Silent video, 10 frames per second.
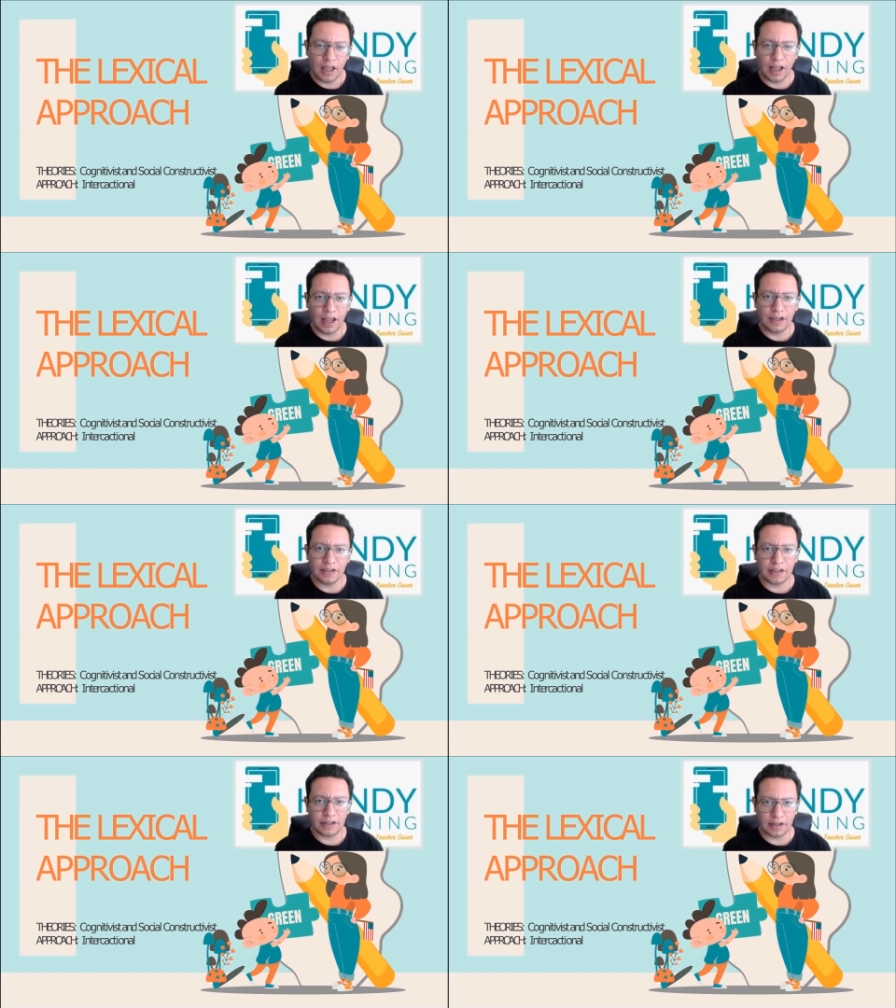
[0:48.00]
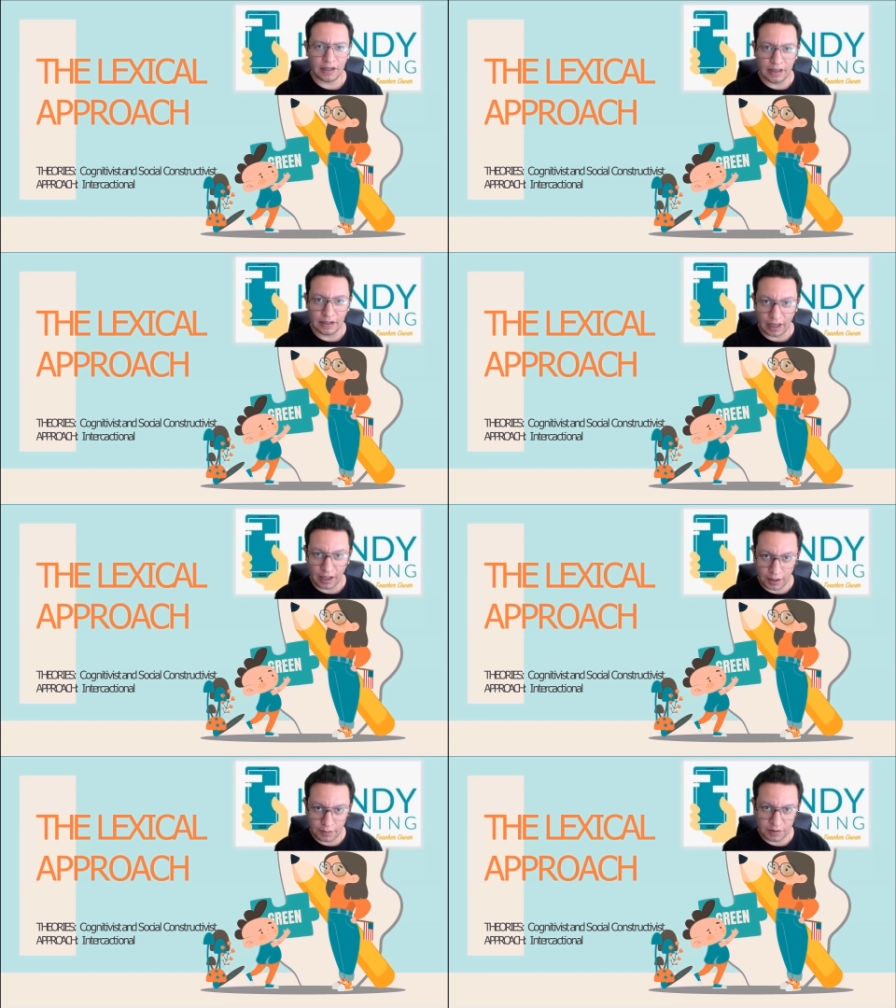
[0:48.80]
as it
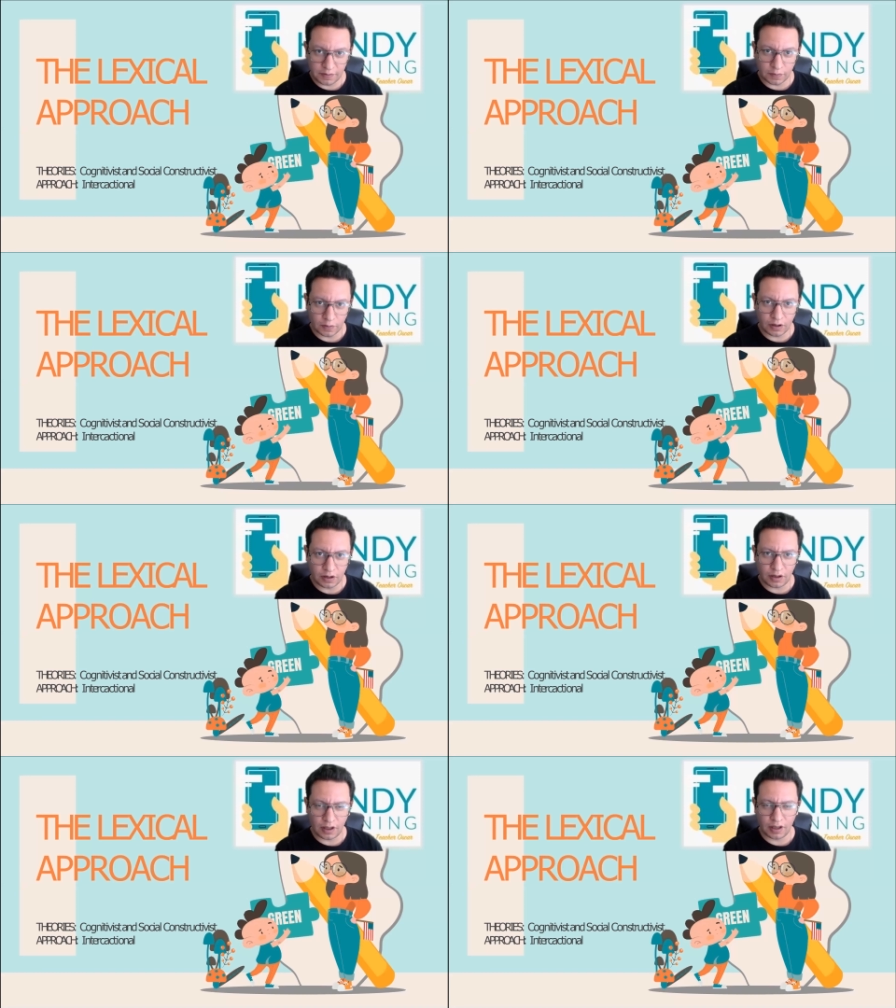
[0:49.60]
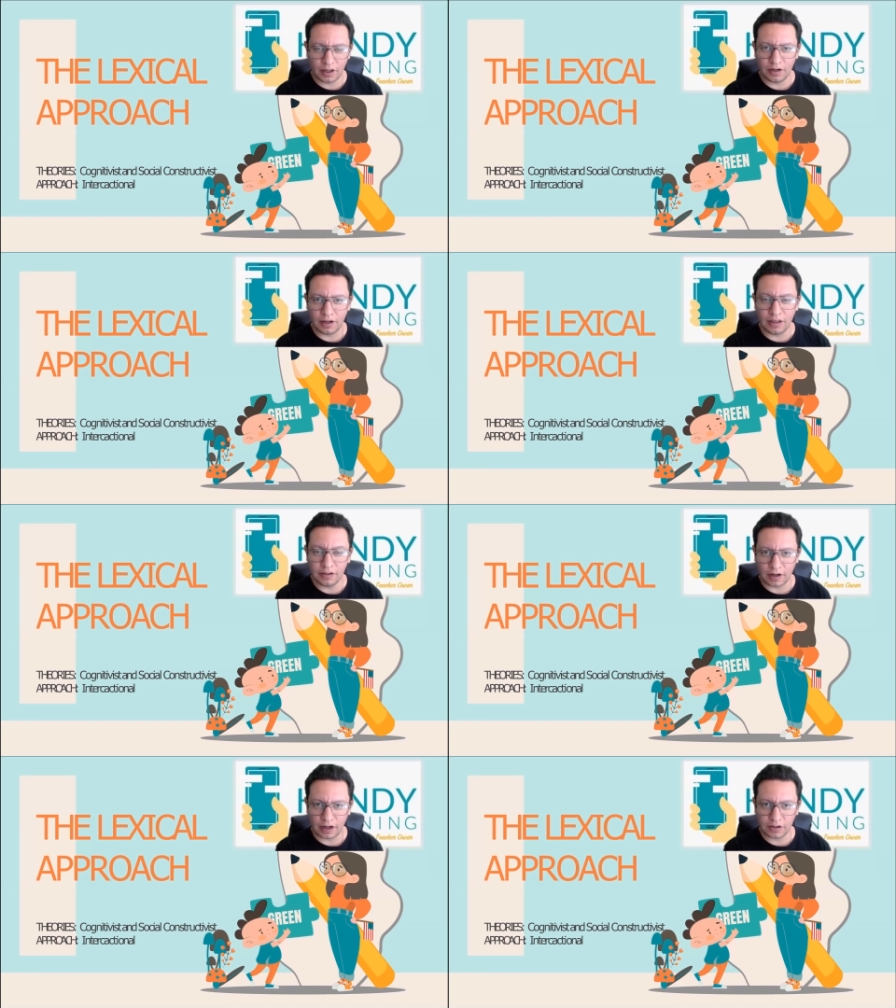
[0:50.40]
aims for an
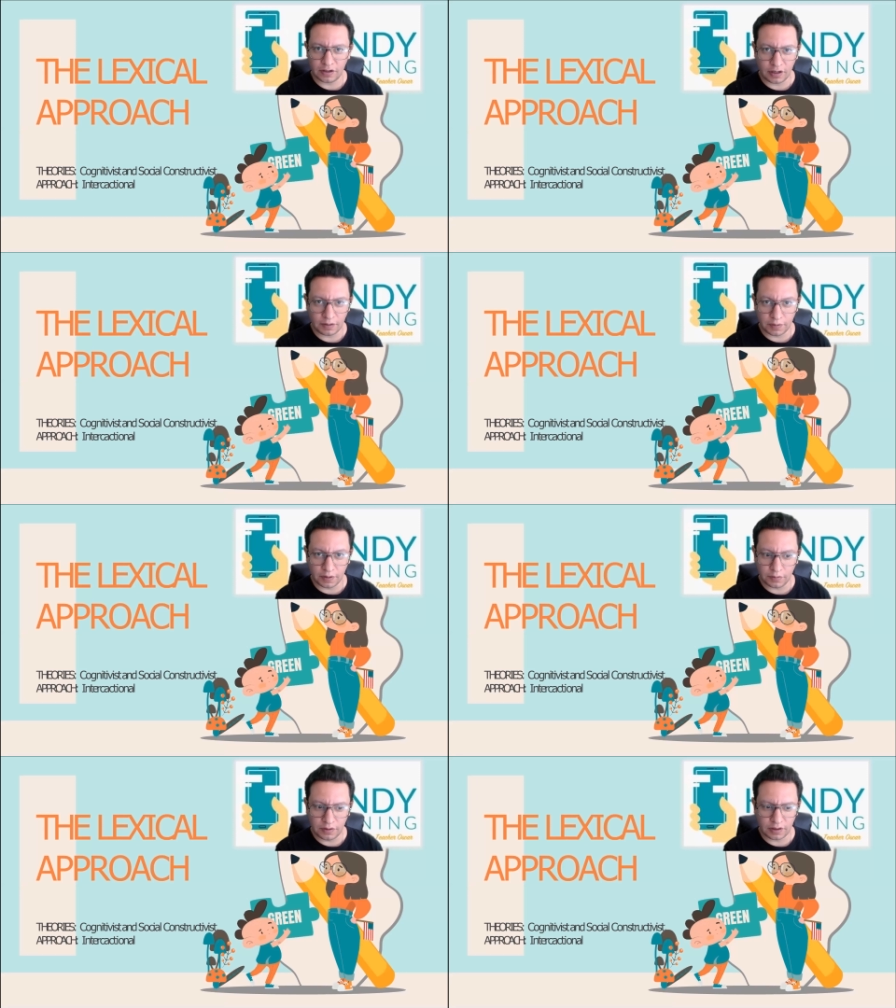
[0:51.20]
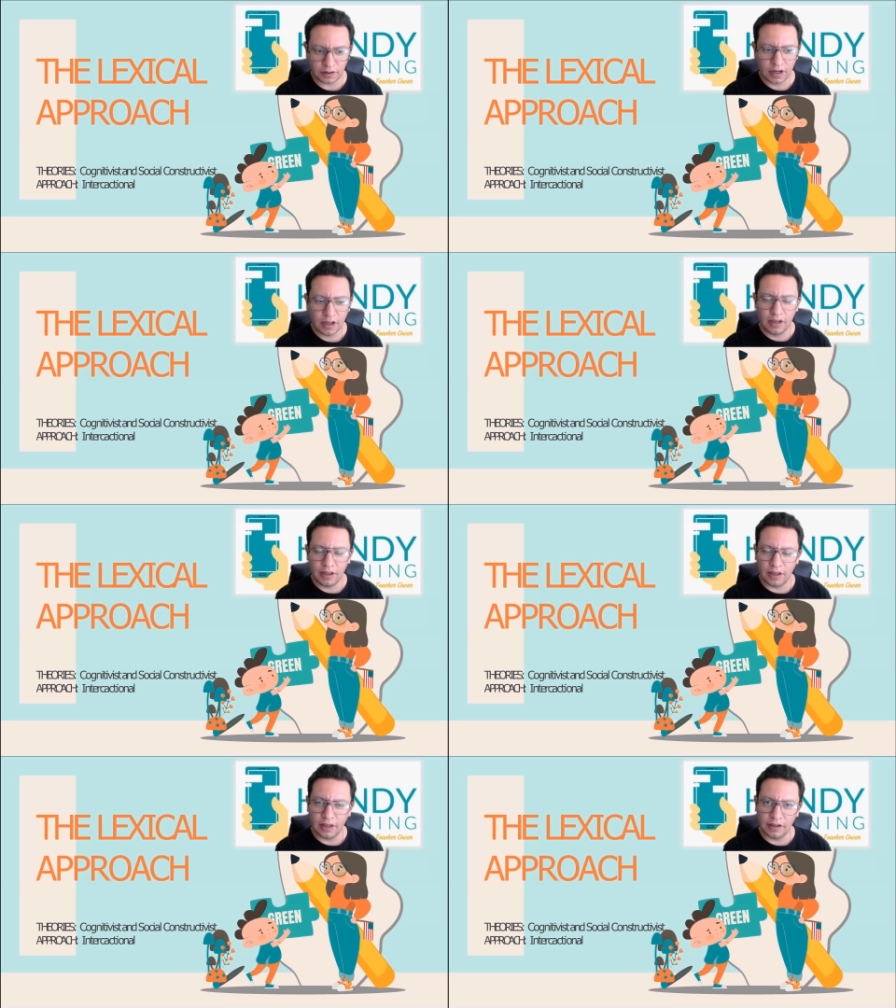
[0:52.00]
interactional approach
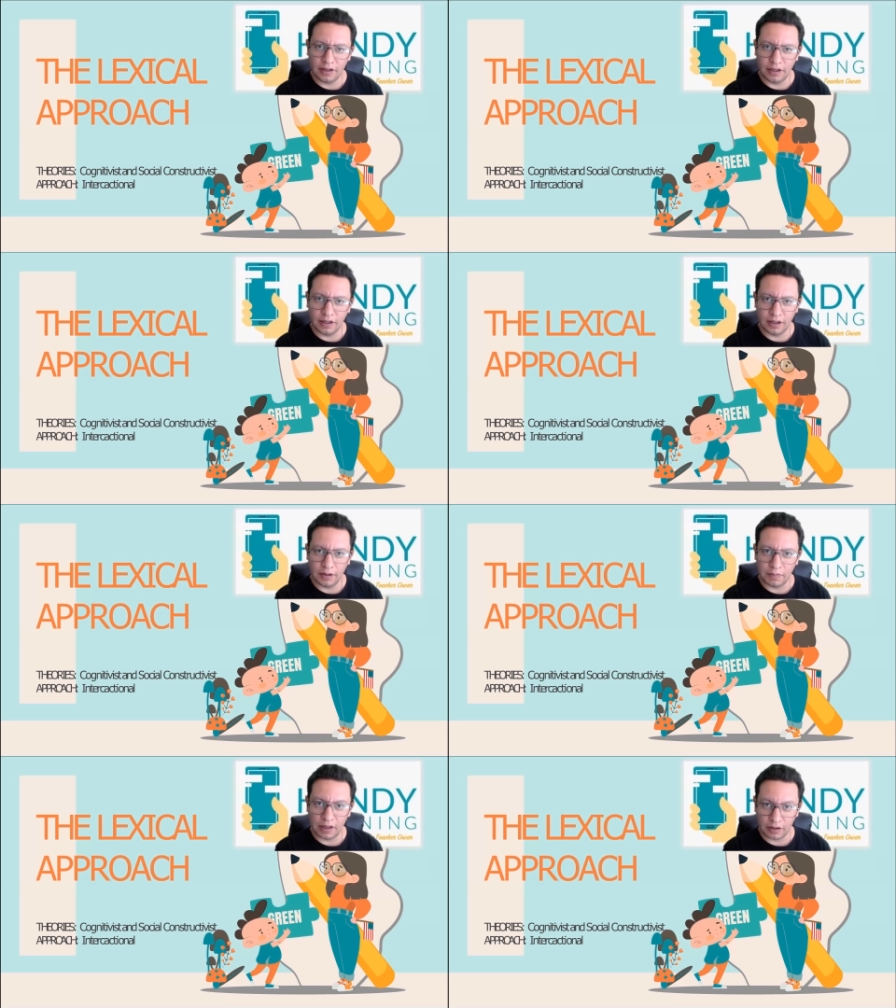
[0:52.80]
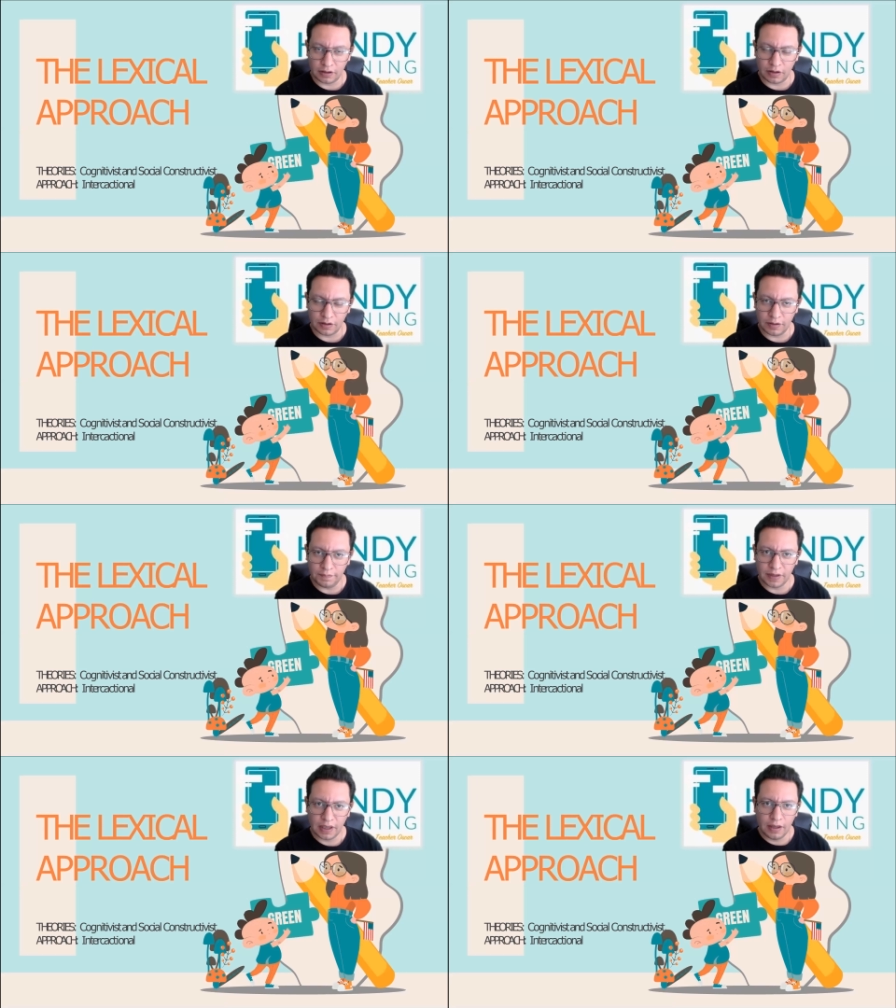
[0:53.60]
in the methodology,